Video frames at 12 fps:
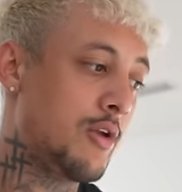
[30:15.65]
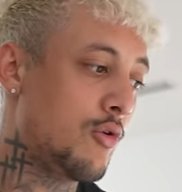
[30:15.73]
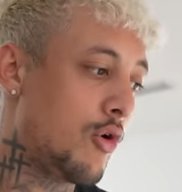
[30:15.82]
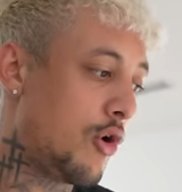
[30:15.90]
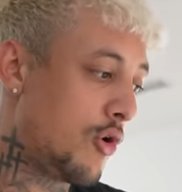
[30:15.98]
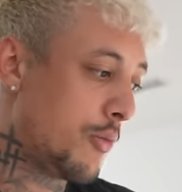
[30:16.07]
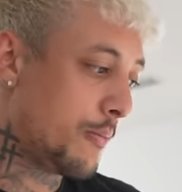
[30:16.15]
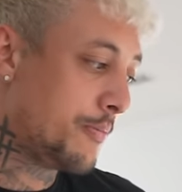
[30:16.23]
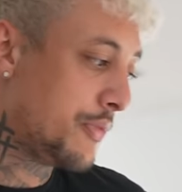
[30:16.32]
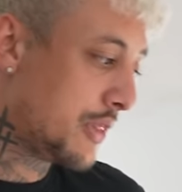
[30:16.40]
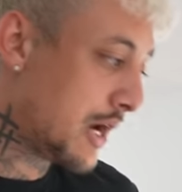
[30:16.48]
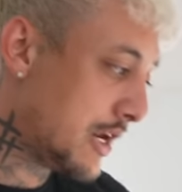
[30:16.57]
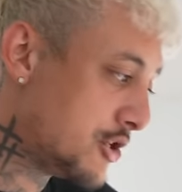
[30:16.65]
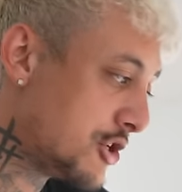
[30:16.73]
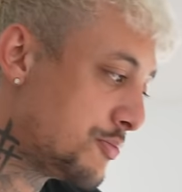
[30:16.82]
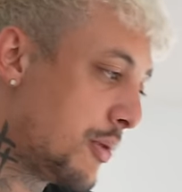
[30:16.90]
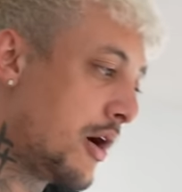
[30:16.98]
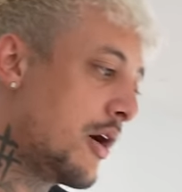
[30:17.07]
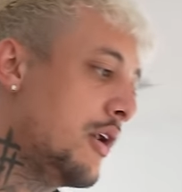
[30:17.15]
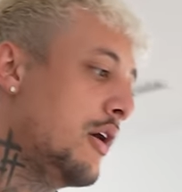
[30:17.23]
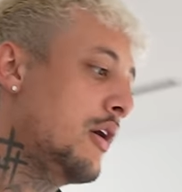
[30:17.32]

new home that I just bought